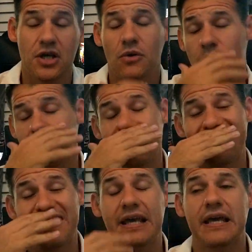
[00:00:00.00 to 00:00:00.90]
We're going to
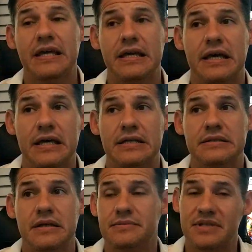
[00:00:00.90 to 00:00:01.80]
get a
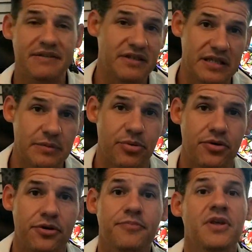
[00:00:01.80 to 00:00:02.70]
DVD
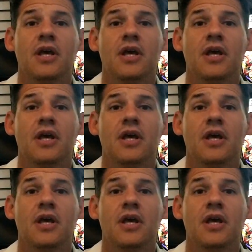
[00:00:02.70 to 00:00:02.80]
burner,